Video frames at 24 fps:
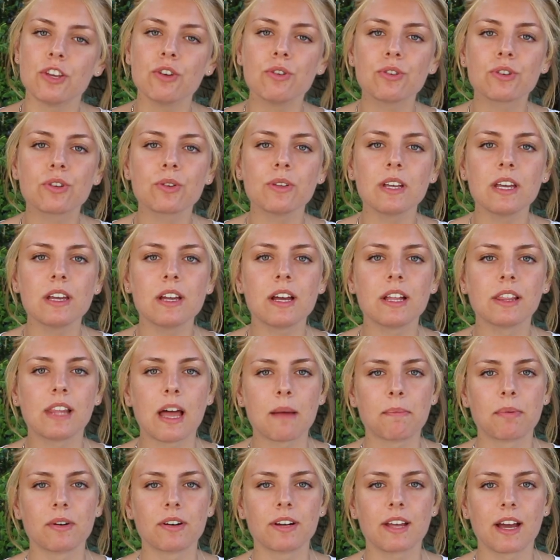Usually
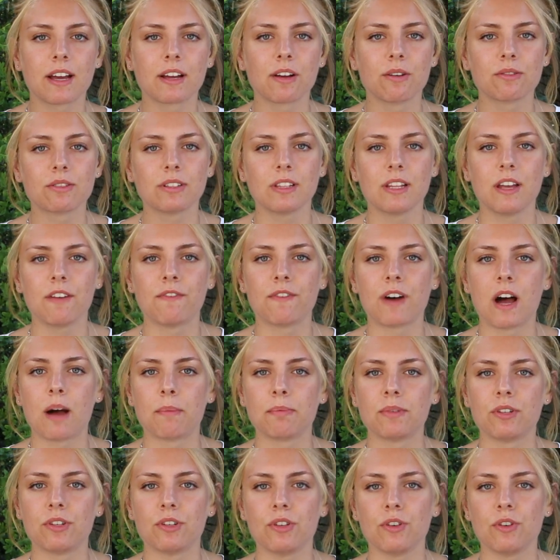leopard geckos live
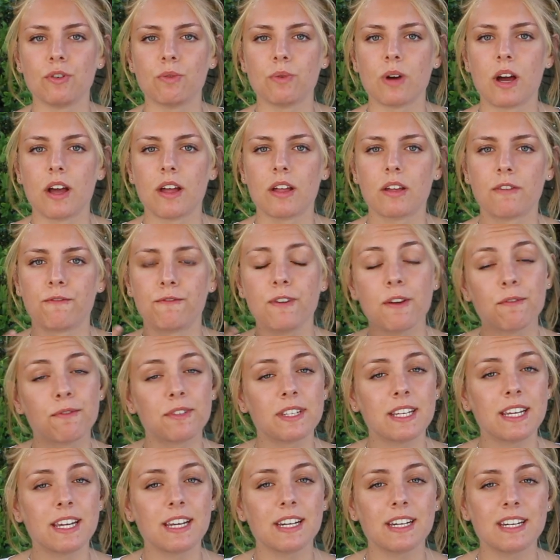up to
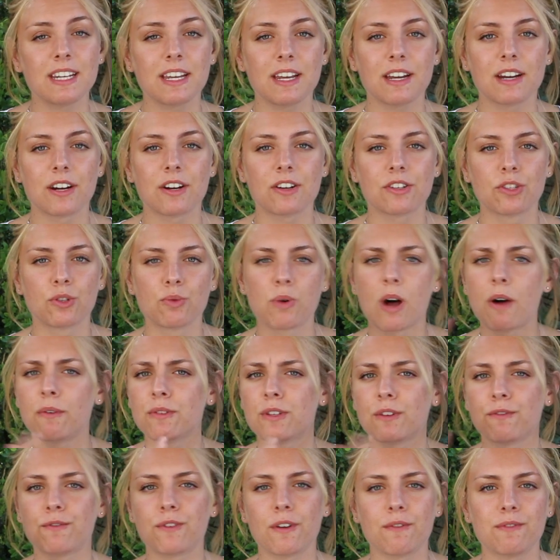15 years,
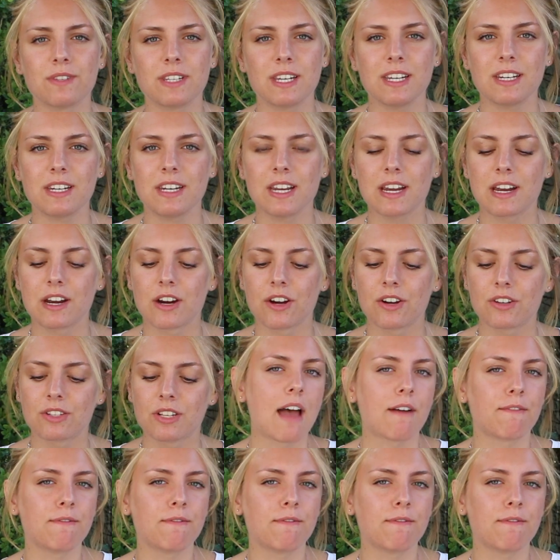12 to 15 years.